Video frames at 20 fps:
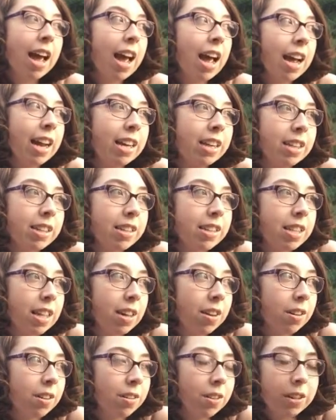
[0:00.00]
And
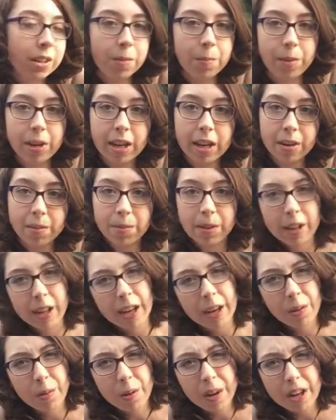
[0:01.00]
they'll look at me and be
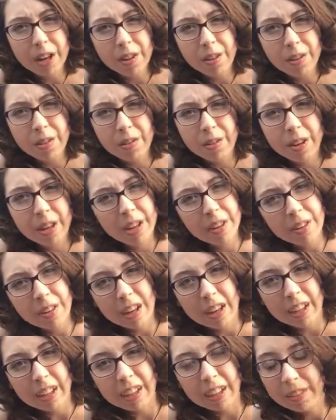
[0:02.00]
like, what are you
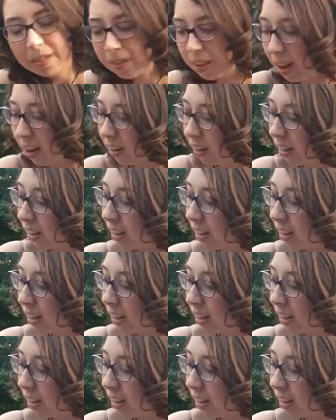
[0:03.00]
talking about?